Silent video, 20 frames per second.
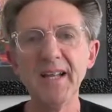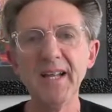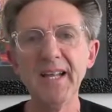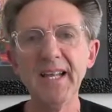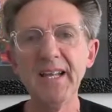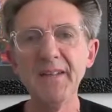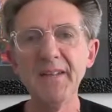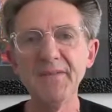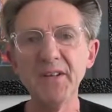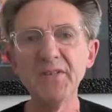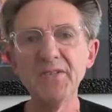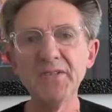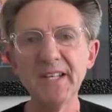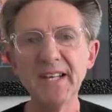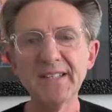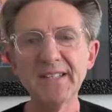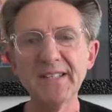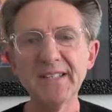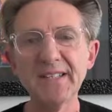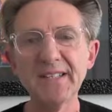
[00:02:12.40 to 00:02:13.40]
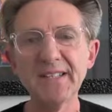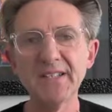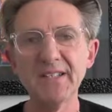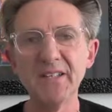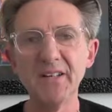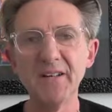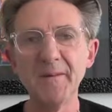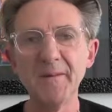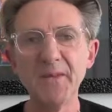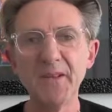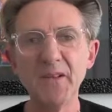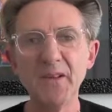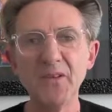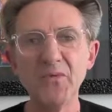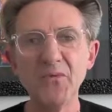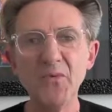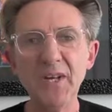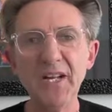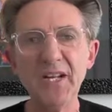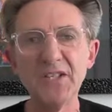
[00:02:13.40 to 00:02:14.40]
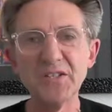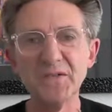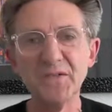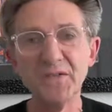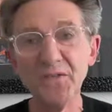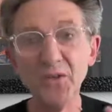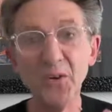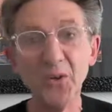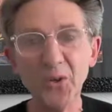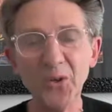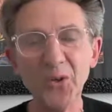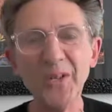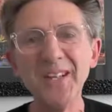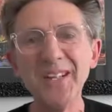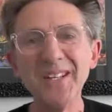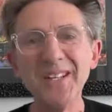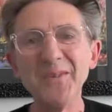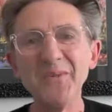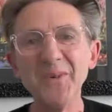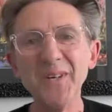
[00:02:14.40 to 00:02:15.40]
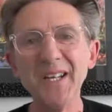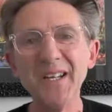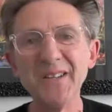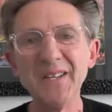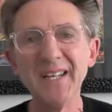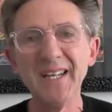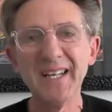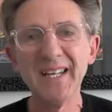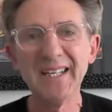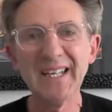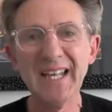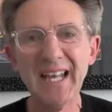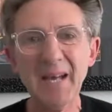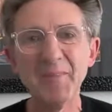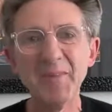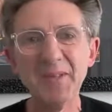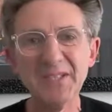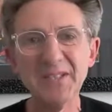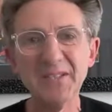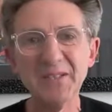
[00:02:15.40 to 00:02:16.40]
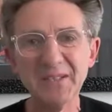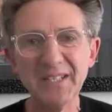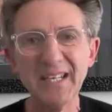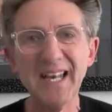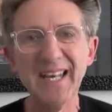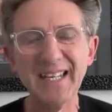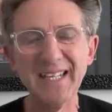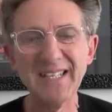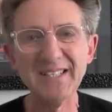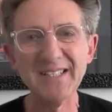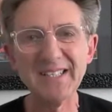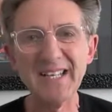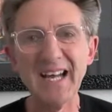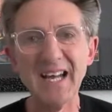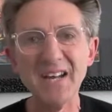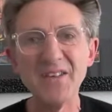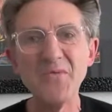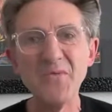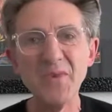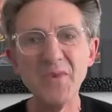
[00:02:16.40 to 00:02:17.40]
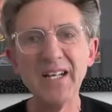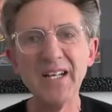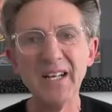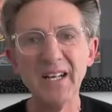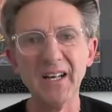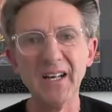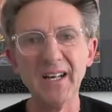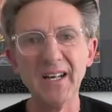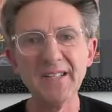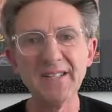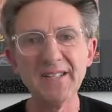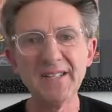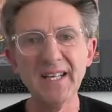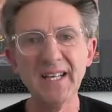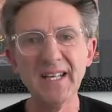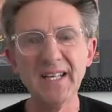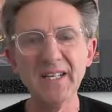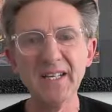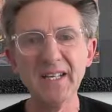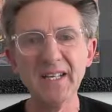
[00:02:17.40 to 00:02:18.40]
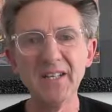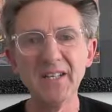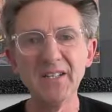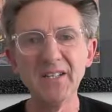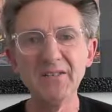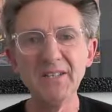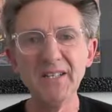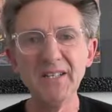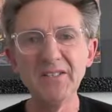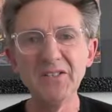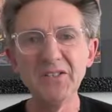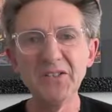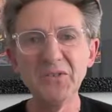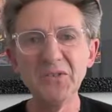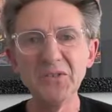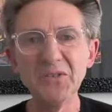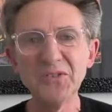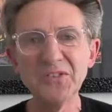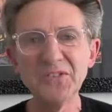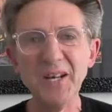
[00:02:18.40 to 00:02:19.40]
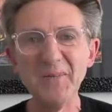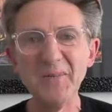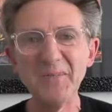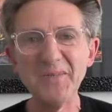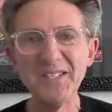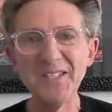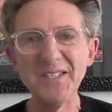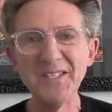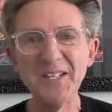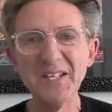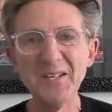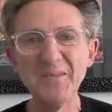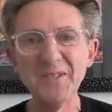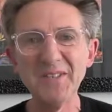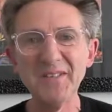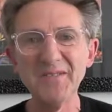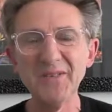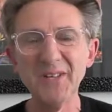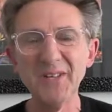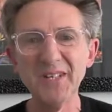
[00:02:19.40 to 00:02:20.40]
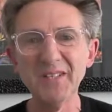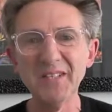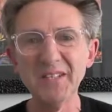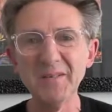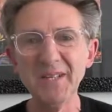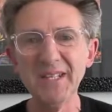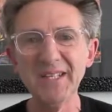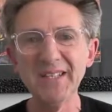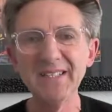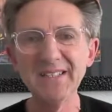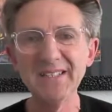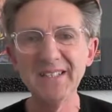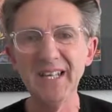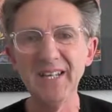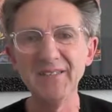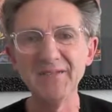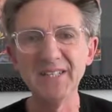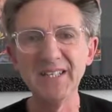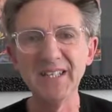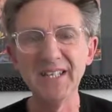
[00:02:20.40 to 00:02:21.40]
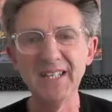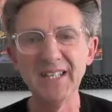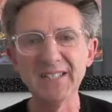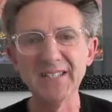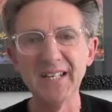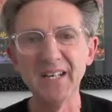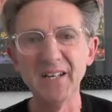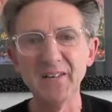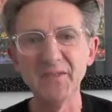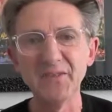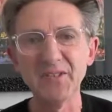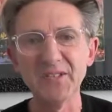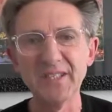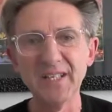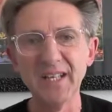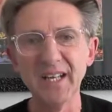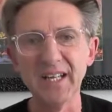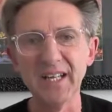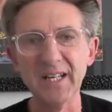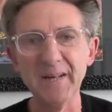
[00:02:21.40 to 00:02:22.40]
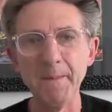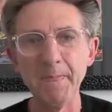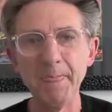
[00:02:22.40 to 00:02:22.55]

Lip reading: If those assets are rich, full with capital gains, unrealized, then you need to do your sums in terms of, right, you're going to make this gift and it gets it out of your estate.